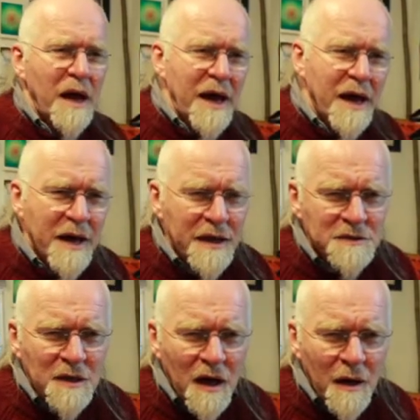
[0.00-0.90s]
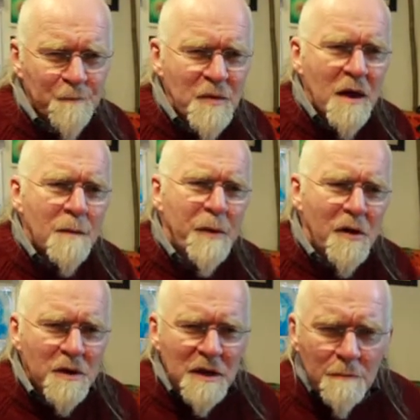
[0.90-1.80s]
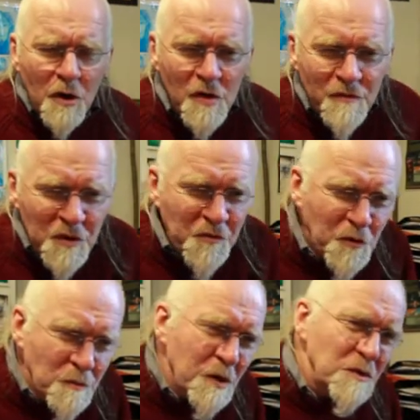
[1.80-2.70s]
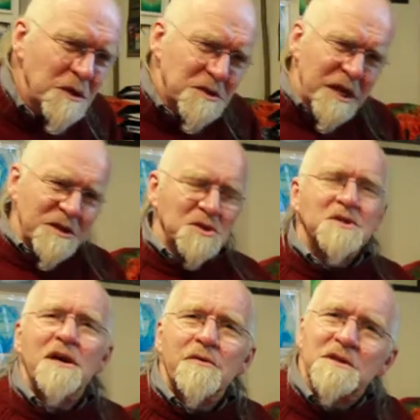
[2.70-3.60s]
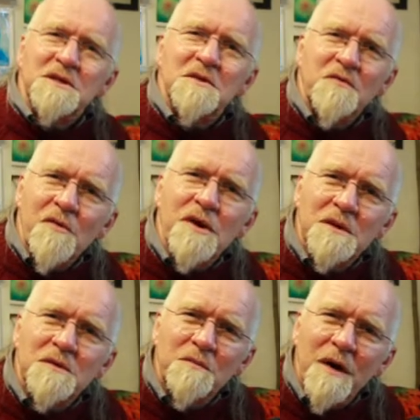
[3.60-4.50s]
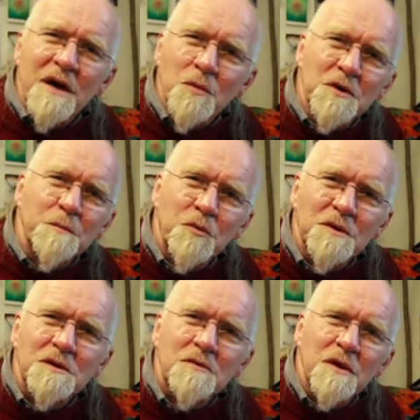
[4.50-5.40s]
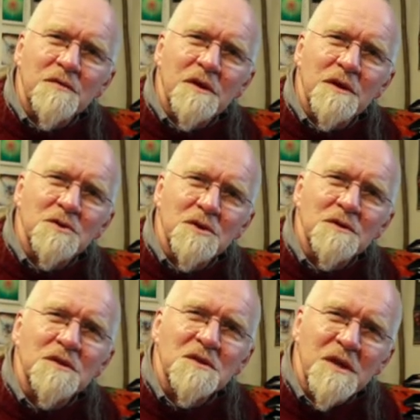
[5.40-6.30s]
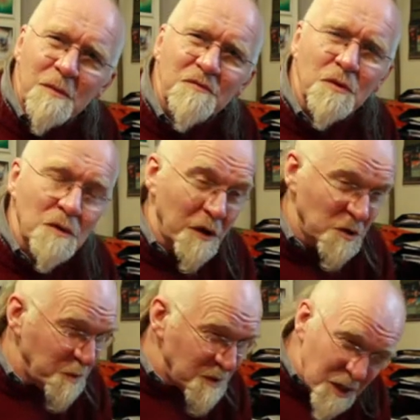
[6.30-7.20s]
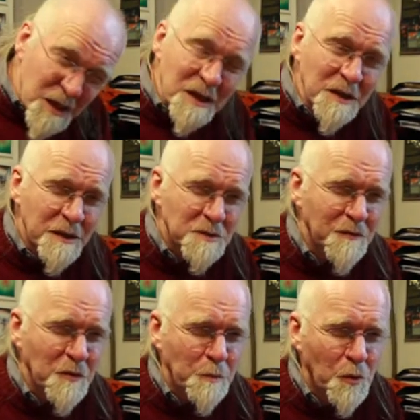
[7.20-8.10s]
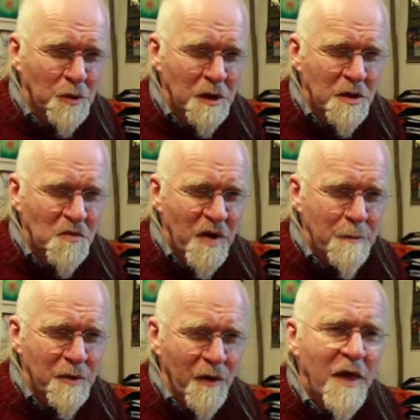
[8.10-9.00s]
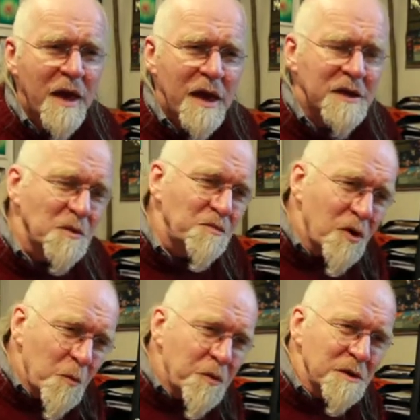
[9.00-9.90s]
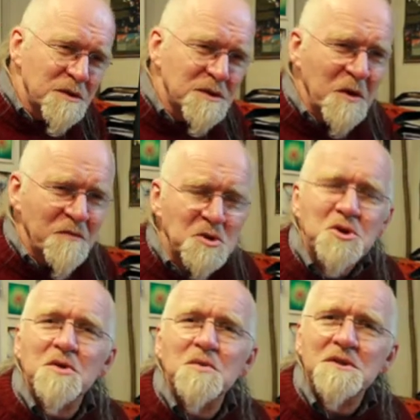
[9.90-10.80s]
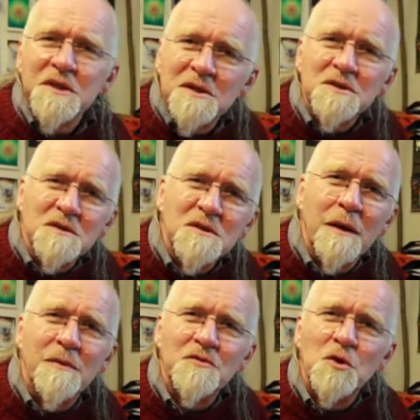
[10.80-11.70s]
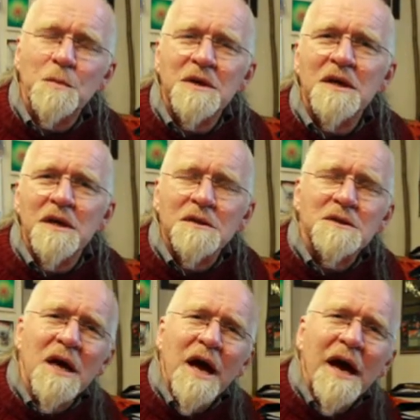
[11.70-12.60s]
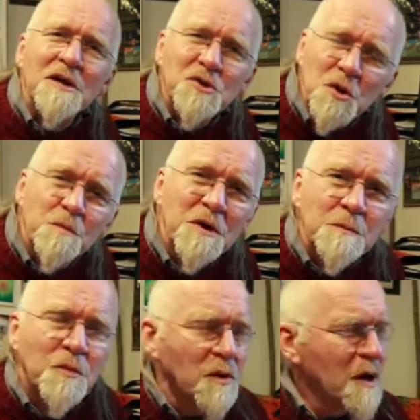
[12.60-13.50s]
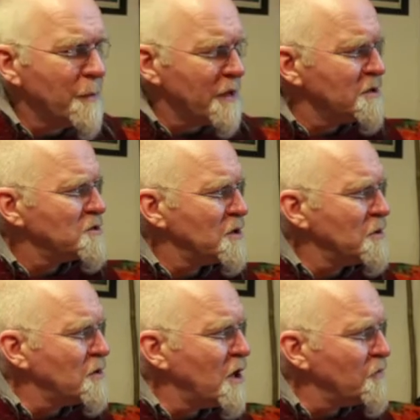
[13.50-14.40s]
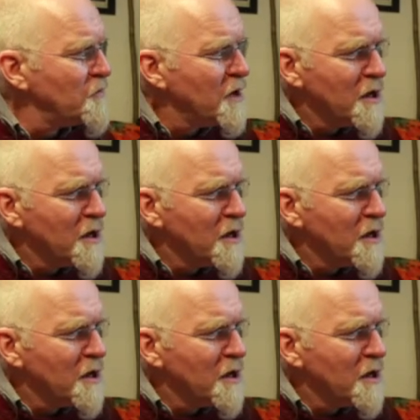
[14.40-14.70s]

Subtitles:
And bearing in mind that the full moon in Sagittarius at the very end of May would have brought a degree of closure into some of your lives, particularly those of you born in November, it's appropriate to say that June is actually a time of new beginnings and new people coming into your life.